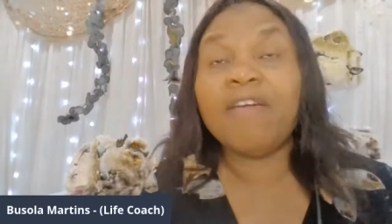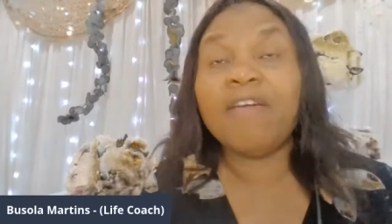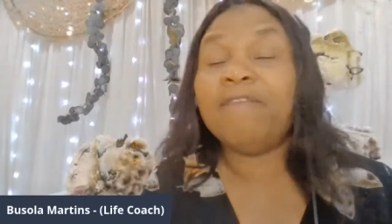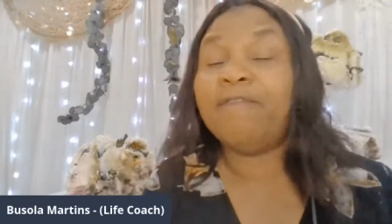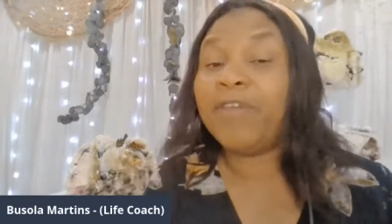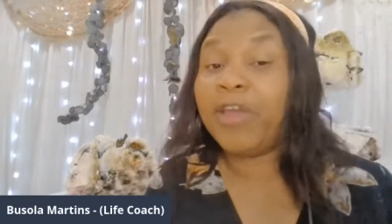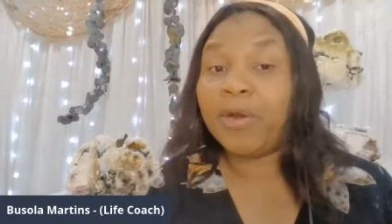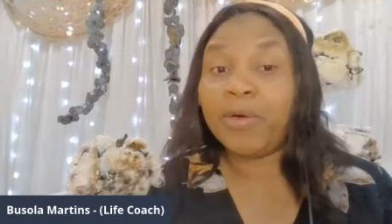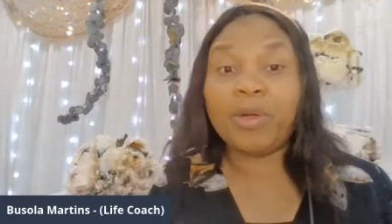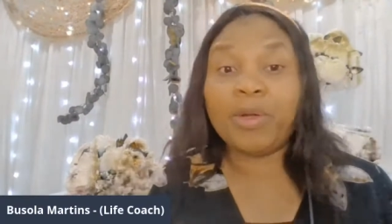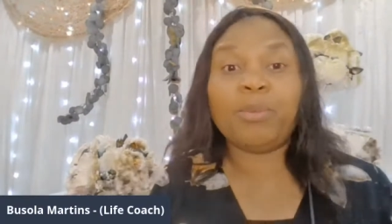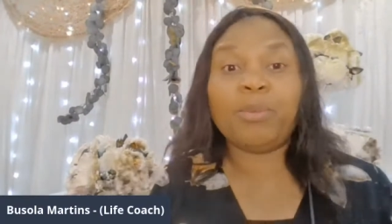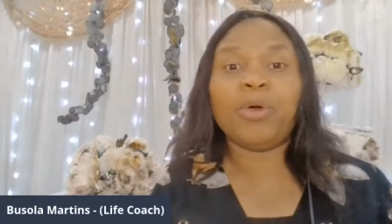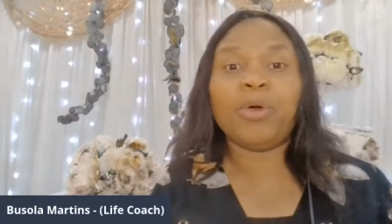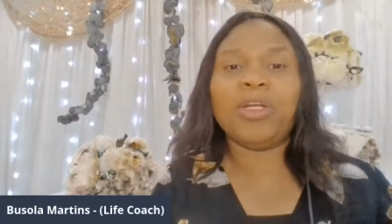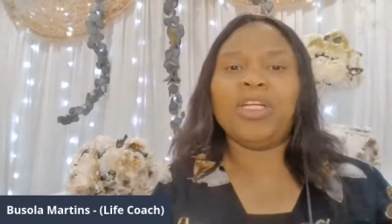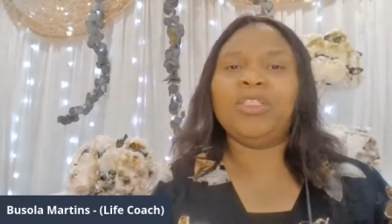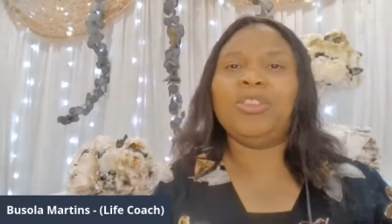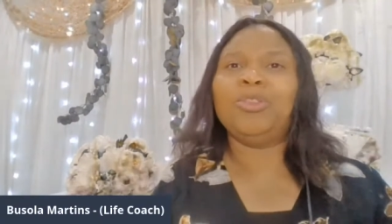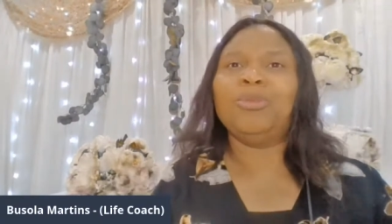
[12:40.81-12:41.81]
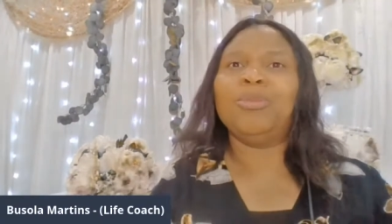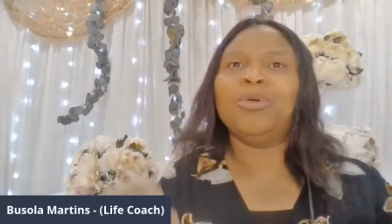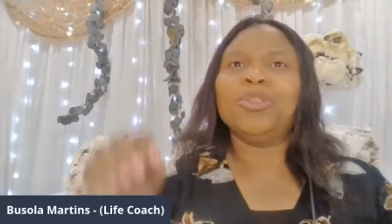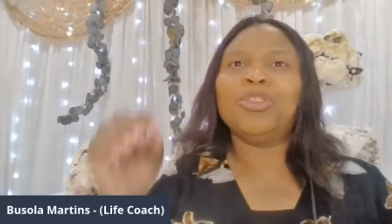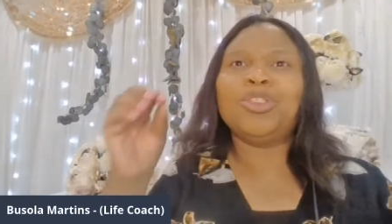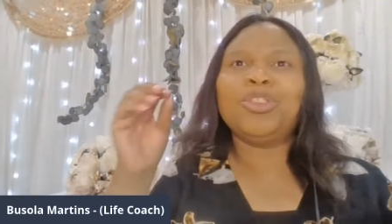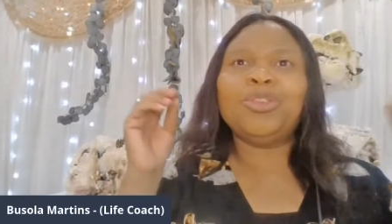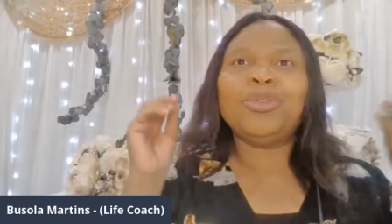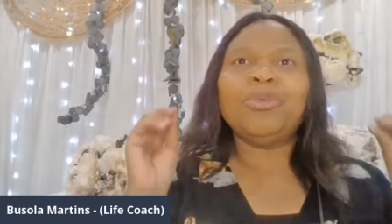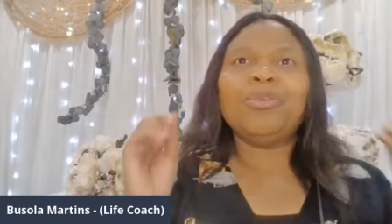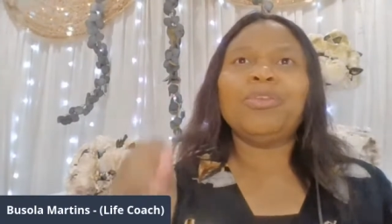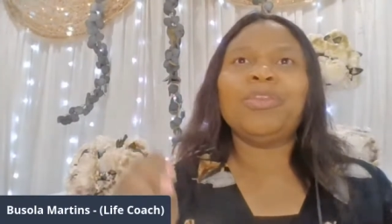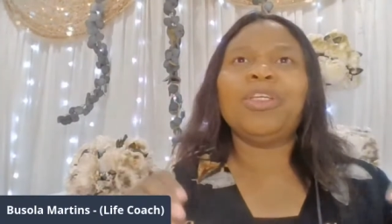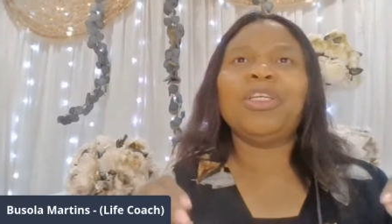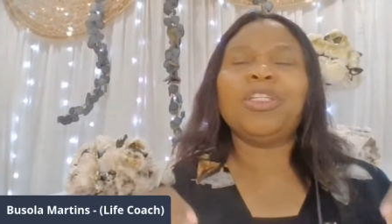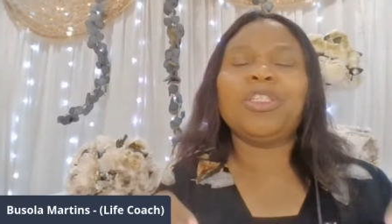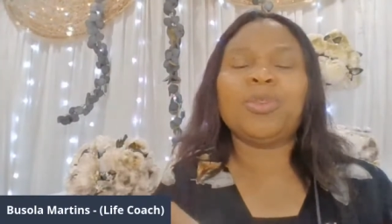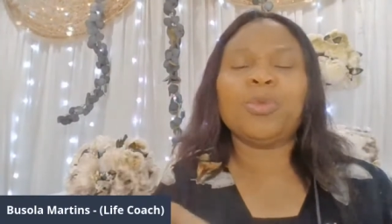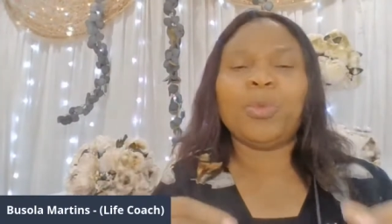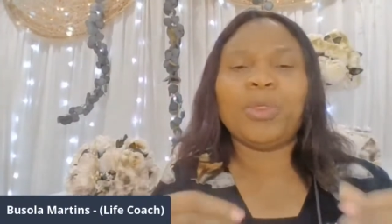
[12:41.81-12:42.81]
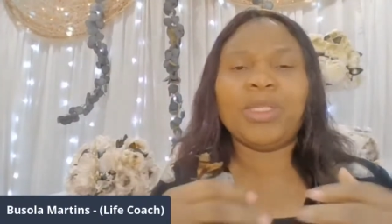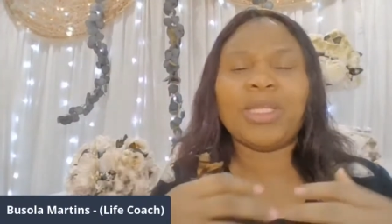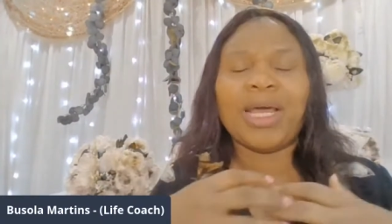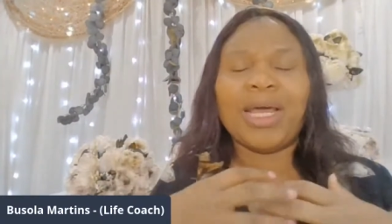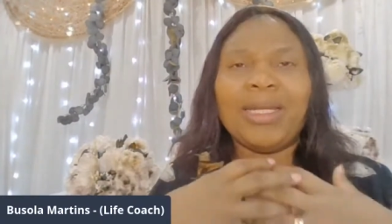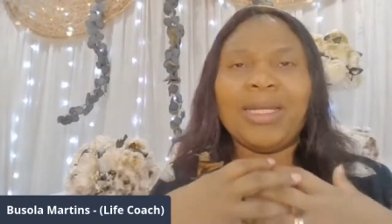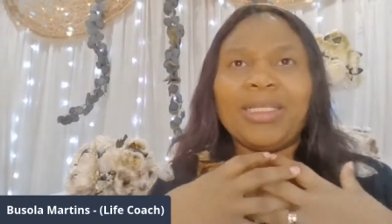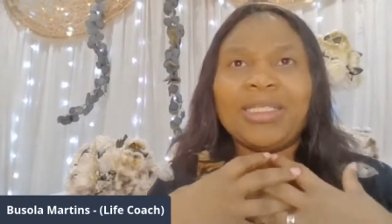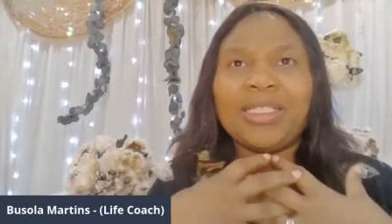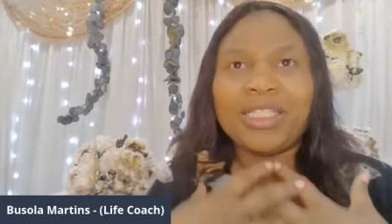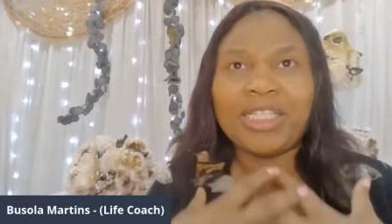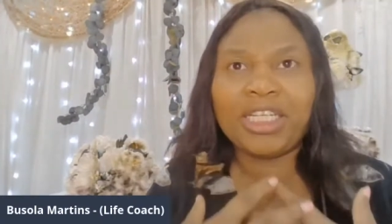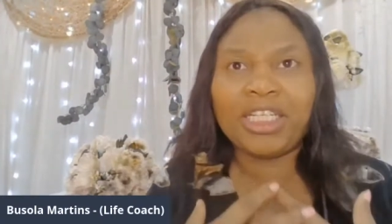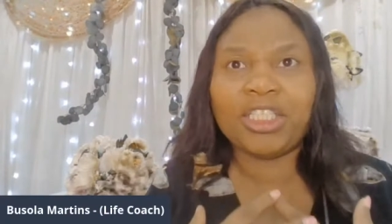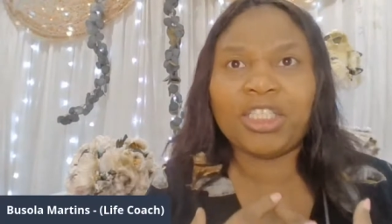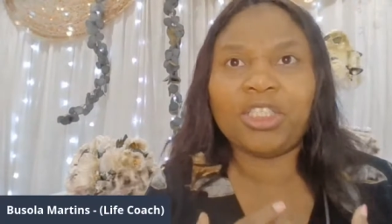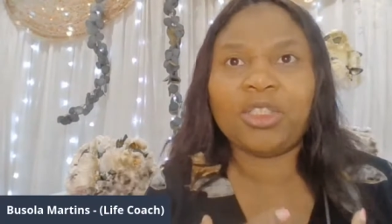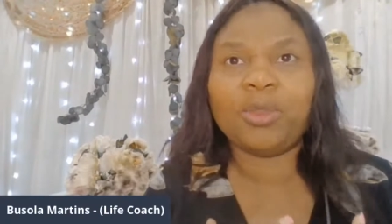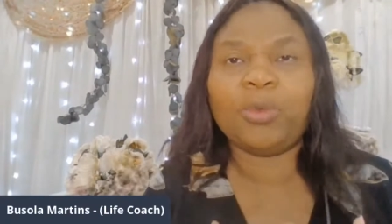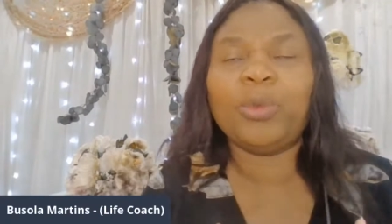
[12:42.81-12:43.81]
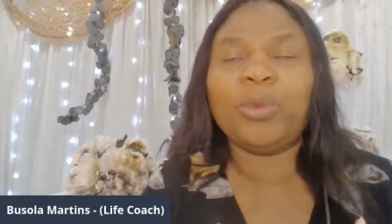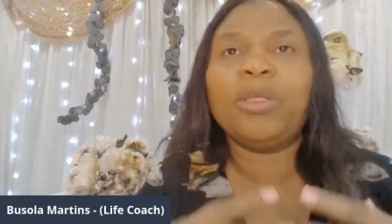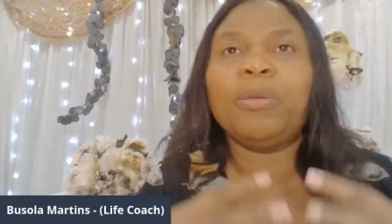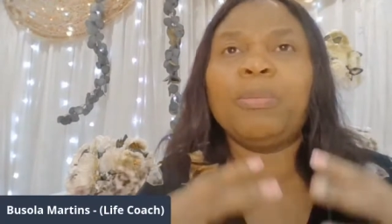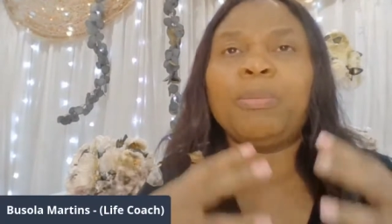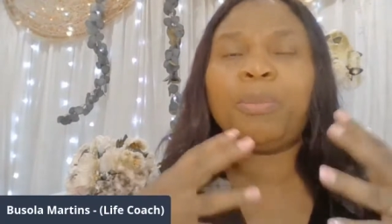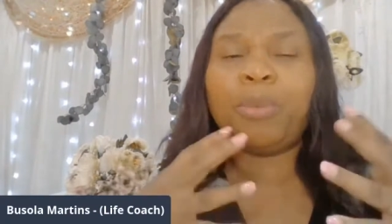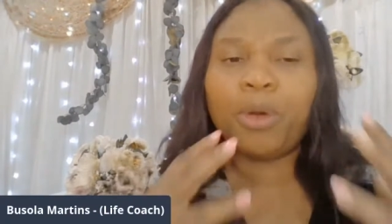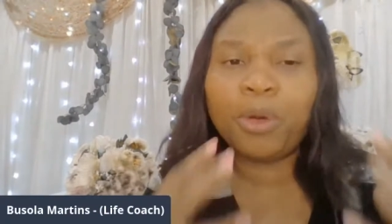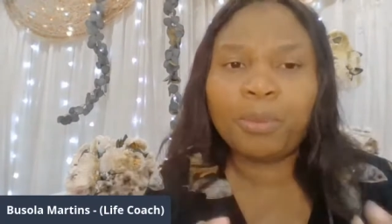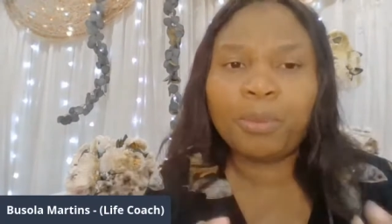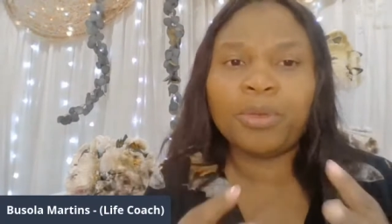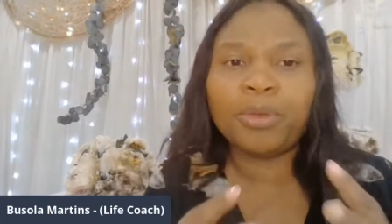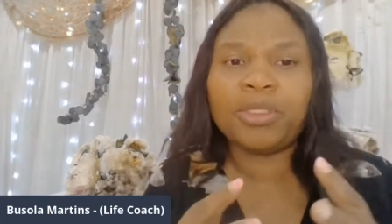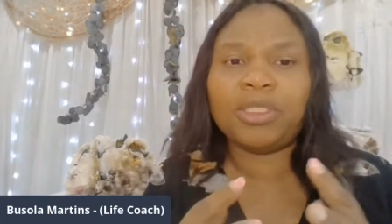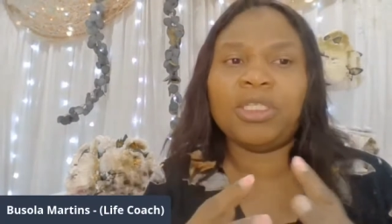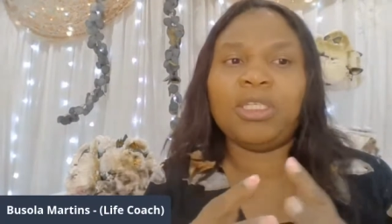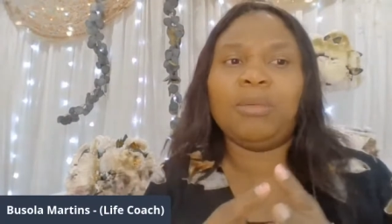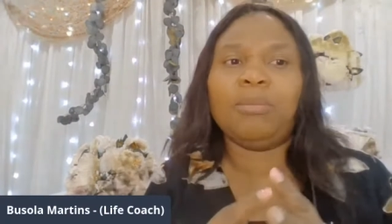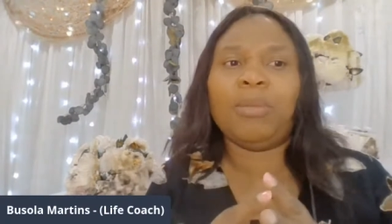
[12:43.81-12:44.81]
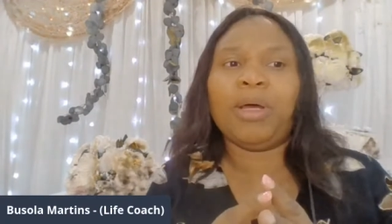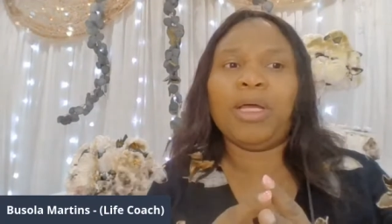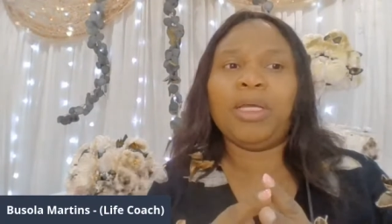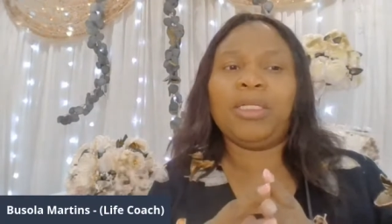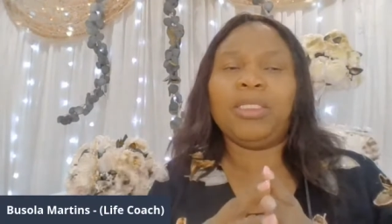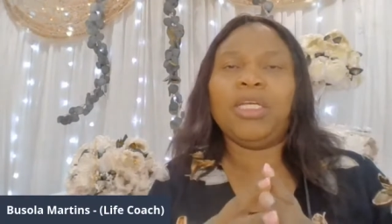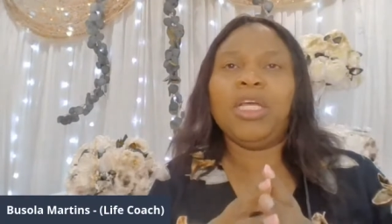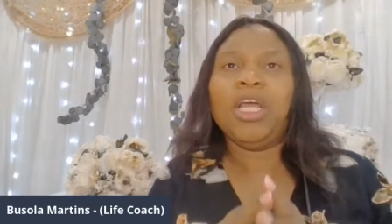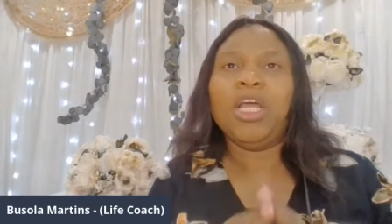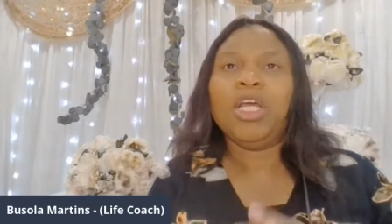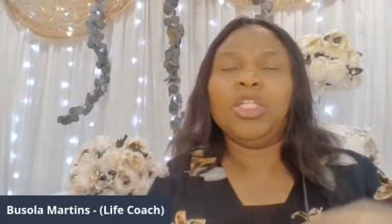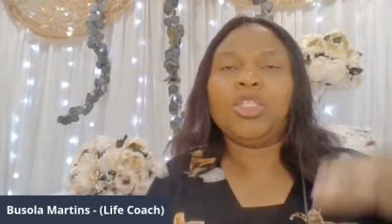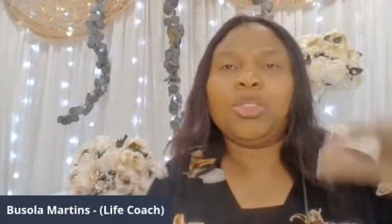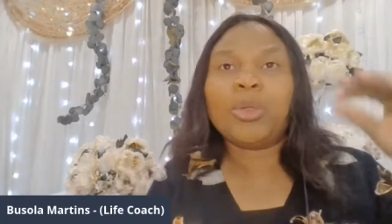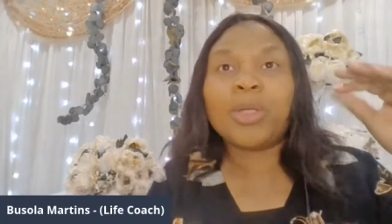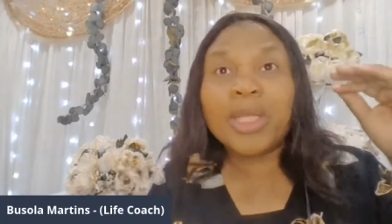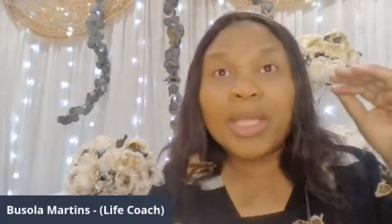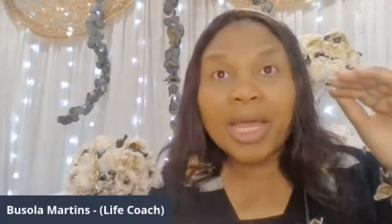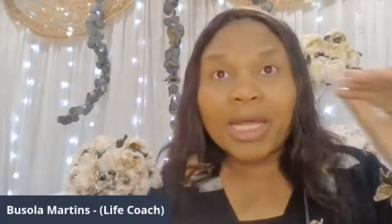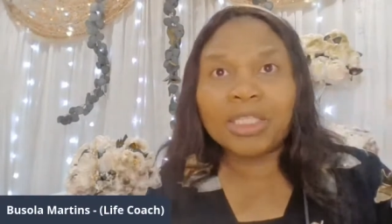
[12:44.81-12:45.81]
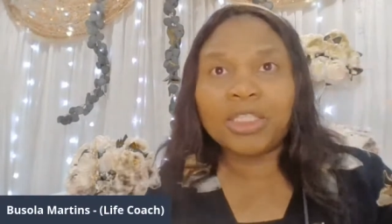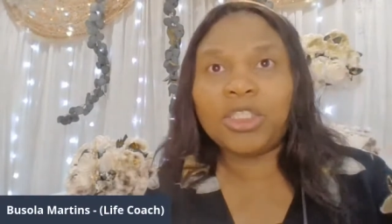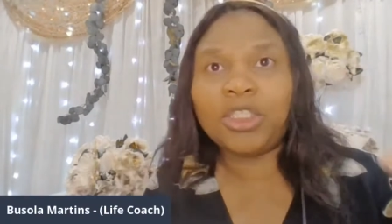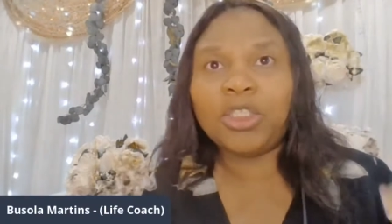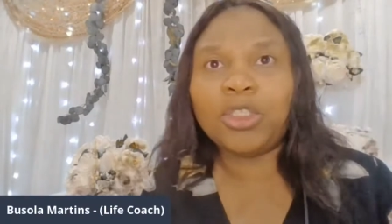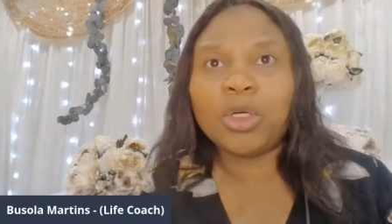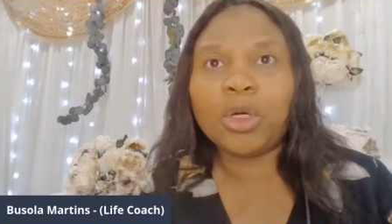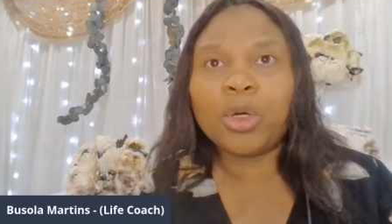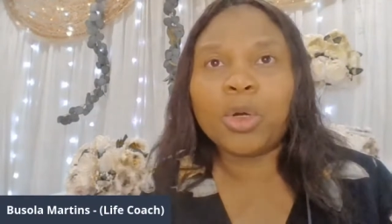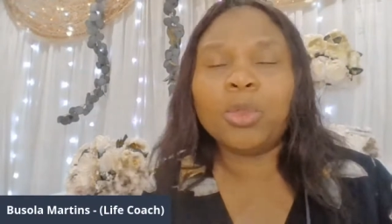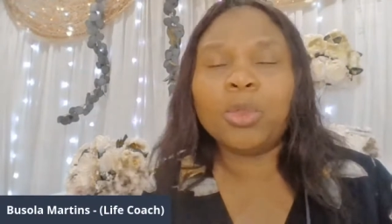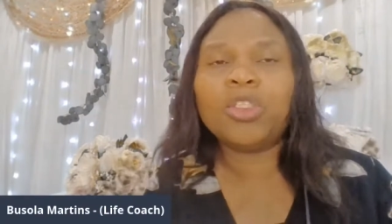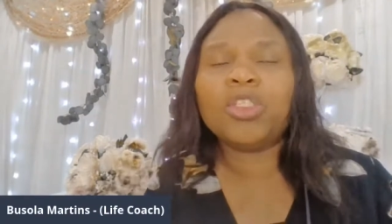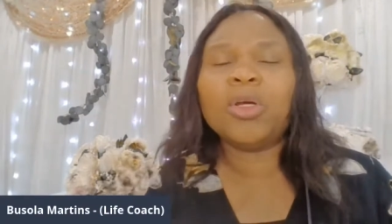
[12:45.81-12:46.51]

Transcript: Very important. You must do things with an intention, with a purpose in mind to get to your goal.